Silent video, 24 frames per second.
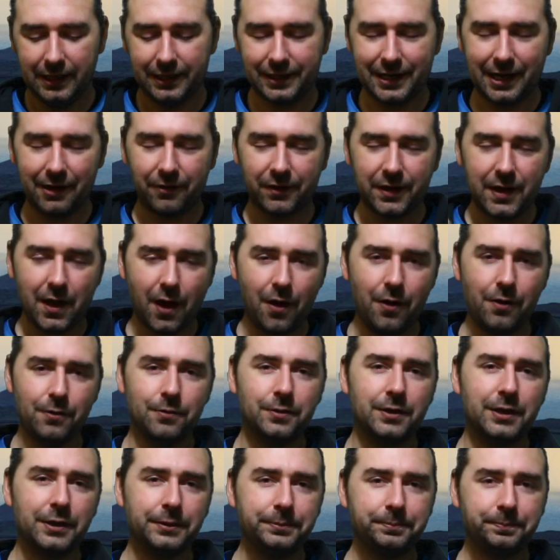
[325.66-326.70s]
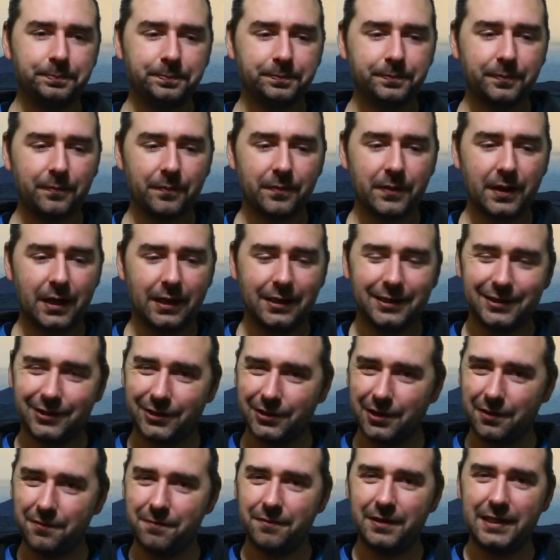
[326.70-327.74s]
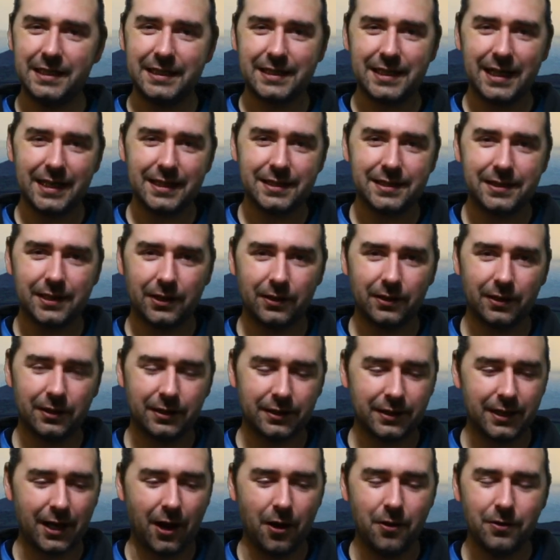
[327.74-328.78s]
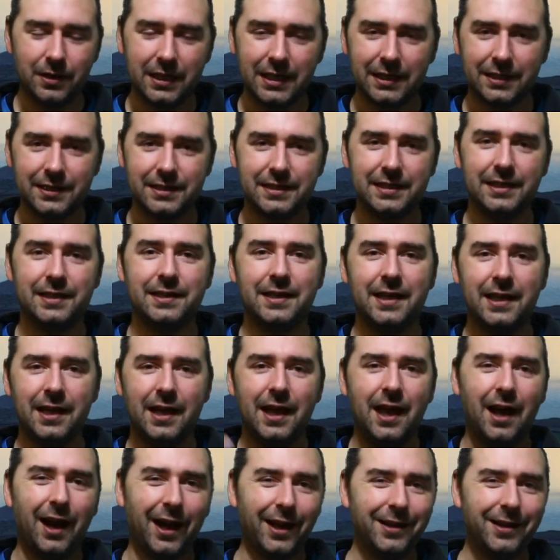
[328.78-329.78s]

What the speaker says: Now the oak, I don't really taste a lot of the oakiness in there.